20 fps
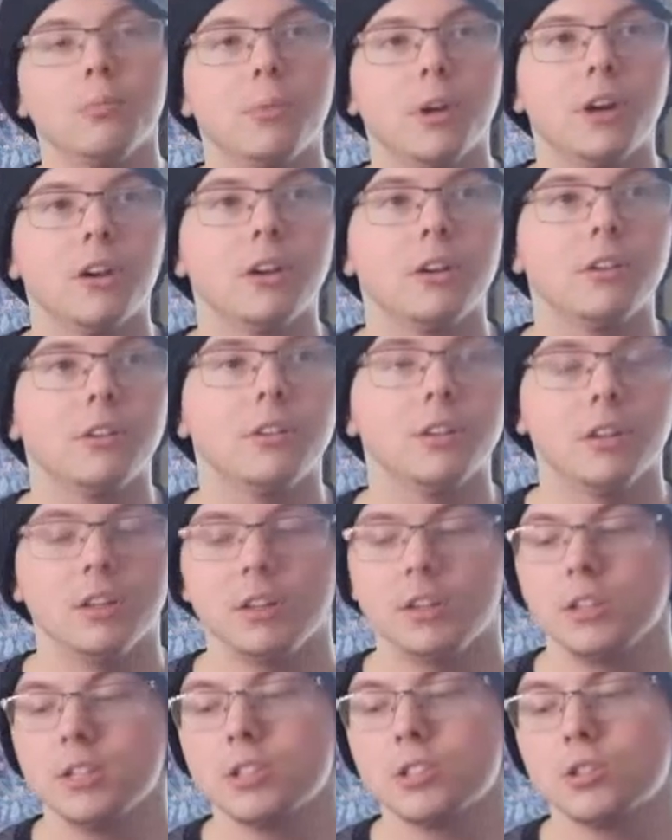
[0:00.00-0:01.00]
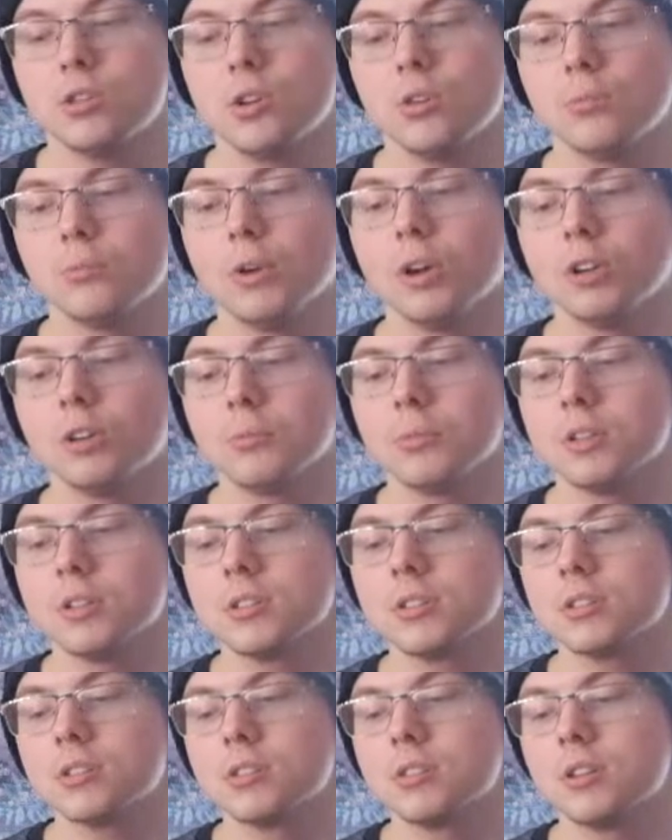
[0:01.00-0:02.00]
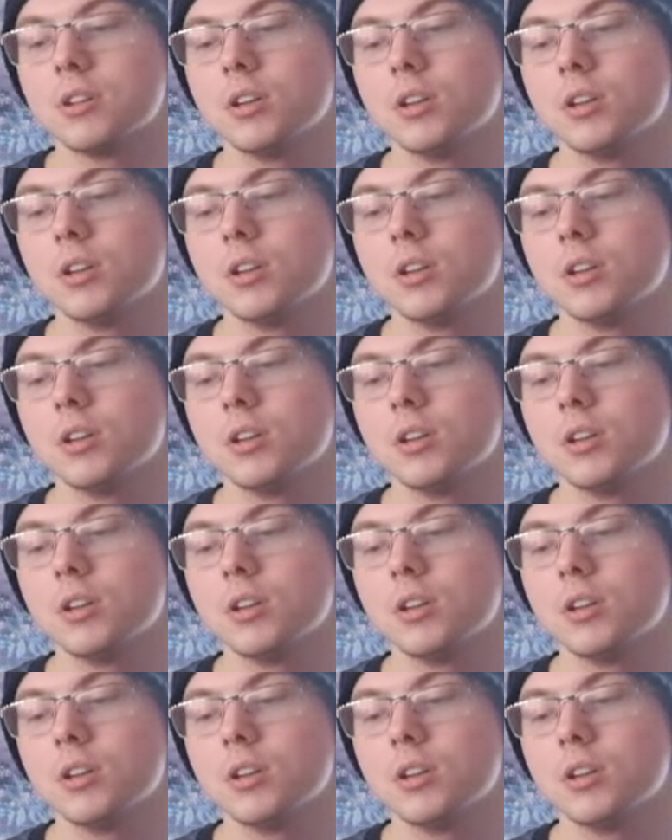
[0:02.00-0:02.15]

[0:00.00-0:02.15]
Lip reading: burial in these stone monuments.